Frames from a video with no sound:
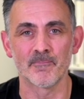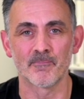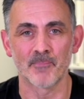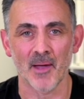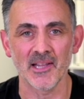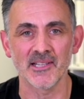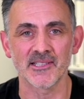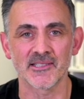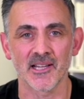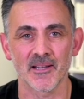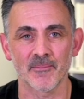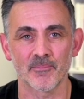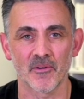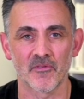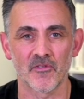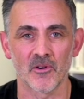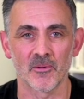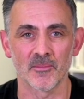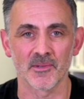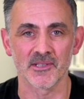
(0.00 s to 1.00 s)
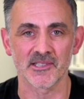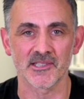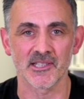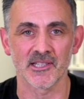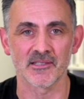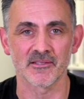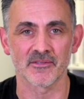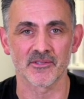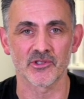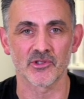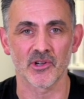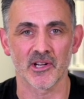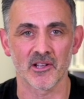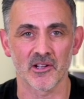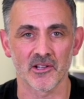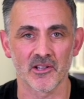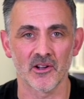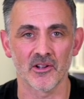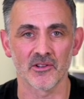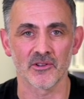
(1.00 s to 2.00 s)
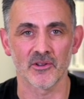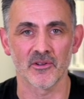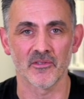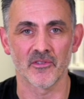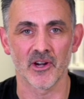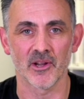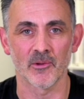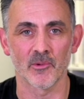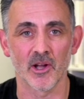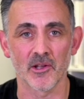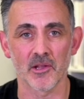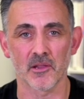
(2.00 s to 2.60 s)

basic performances of a trick I can't do very well.